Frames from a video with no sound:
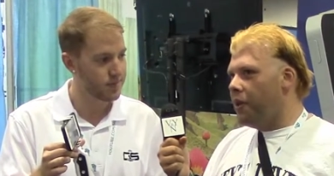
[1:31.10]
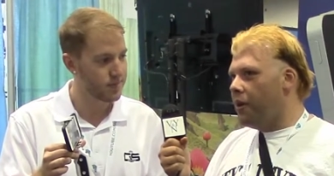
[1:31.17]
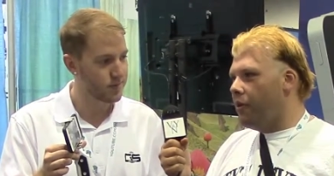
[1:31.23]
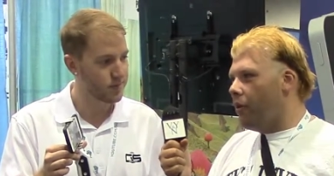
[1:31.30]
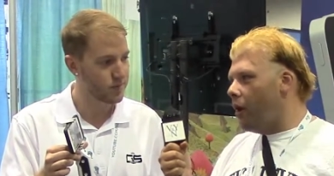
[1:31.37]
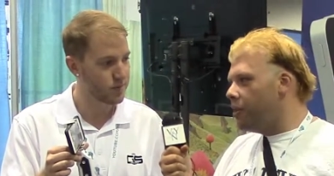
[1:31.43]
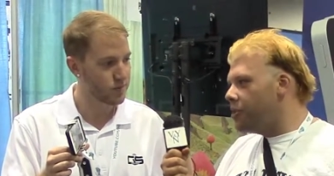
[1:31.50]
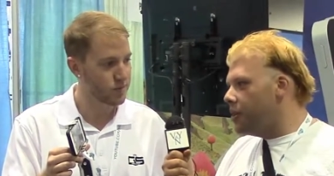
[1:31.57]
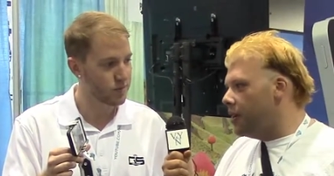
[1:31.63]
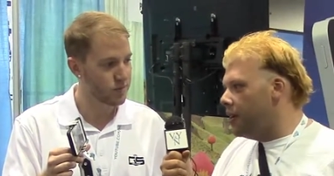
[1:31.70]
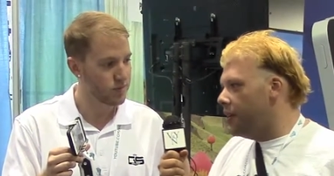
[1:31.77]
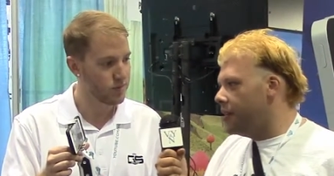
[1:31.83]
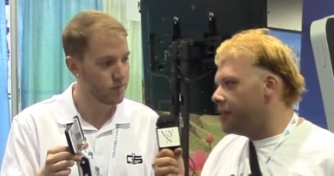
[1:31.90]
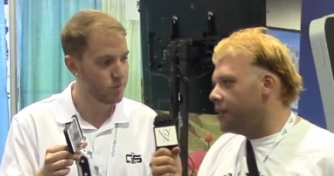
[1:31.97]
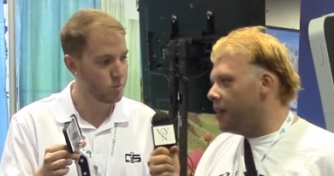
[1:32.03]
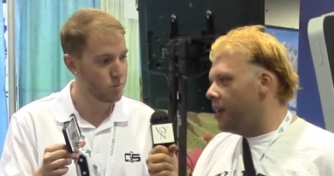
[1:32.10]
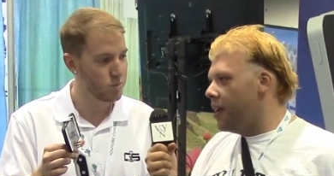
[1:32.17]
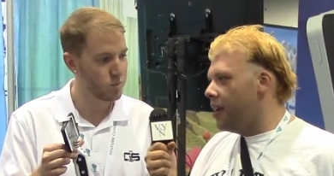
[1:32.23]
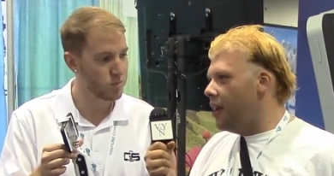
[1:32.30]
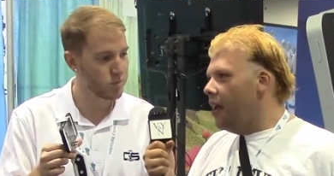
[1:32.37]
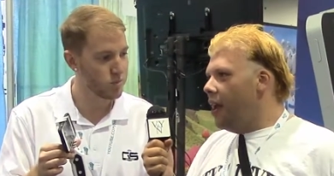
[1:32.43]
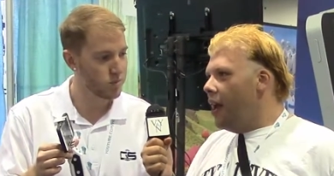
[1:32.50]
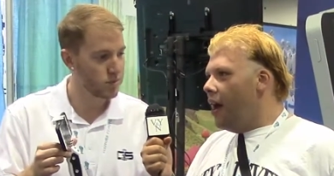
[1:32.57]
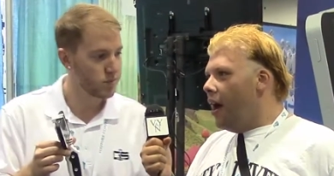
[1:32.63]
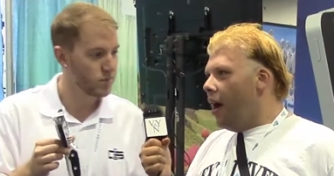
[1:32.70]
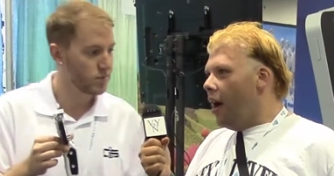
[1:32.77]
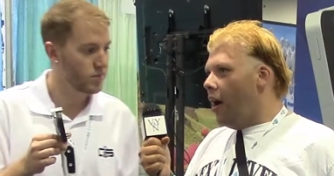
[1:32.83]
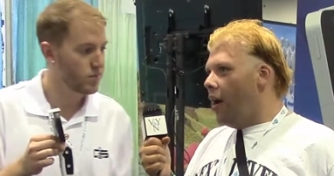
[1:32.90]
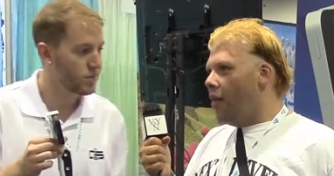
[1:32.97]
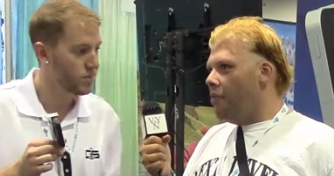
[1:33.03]
Speaker 1: that are watching this, like,
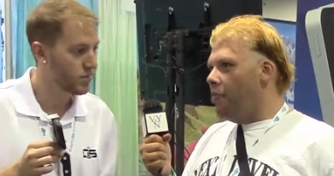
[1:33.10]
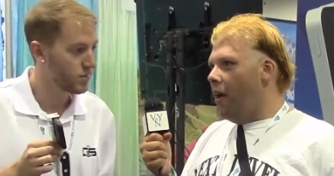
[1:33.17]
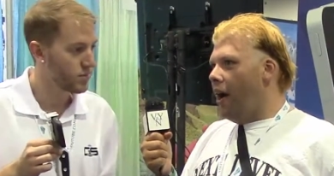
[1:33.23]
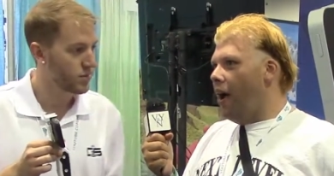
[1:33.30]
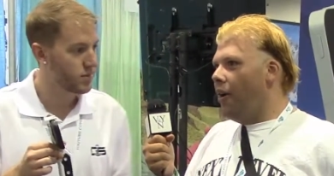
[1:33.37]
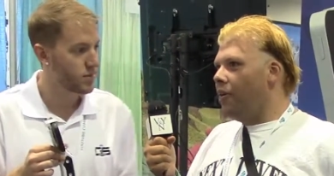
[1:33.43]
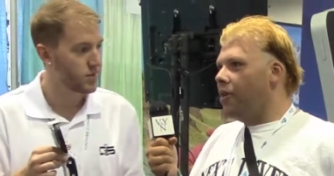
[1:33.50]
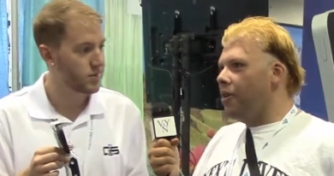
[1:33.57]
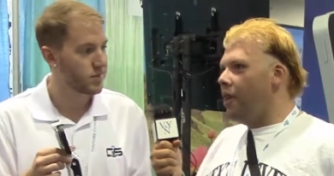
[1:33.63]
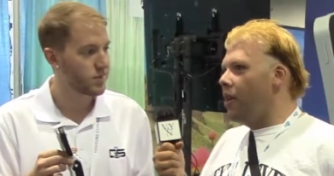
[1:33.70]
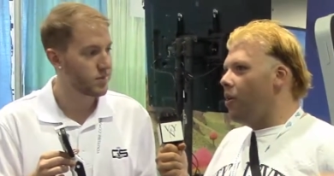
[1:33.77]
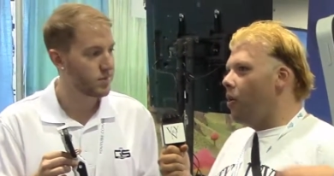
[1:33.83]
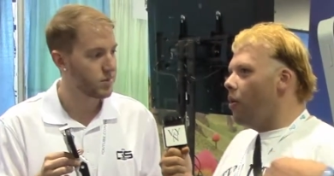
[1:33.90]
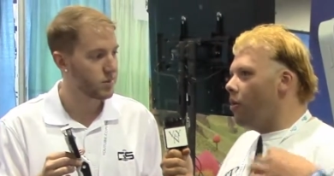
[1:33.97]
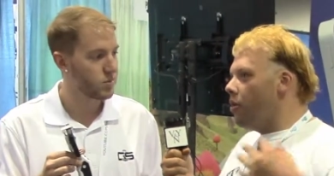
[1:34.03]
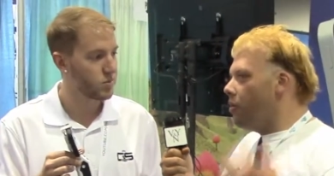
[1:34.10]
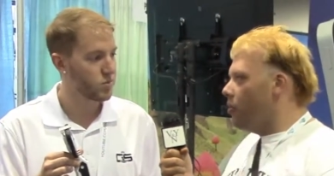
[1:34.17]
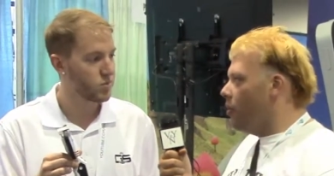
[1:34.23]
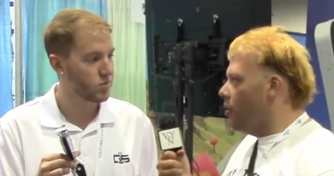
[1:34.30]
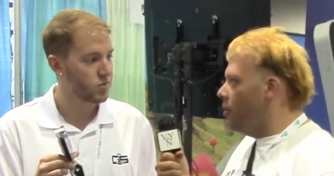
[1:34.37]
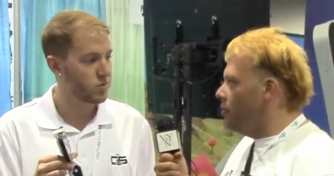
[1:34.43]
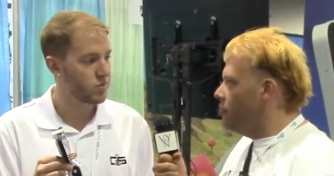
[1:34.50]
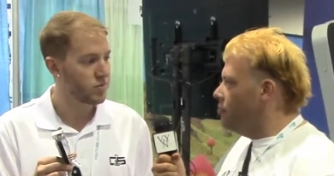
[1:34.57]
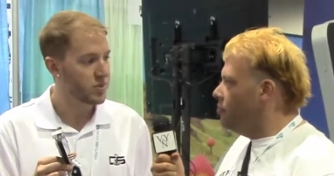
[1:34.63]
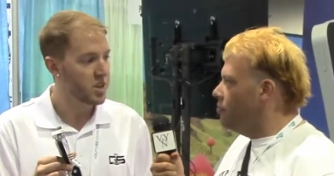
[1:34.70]
how can they order one?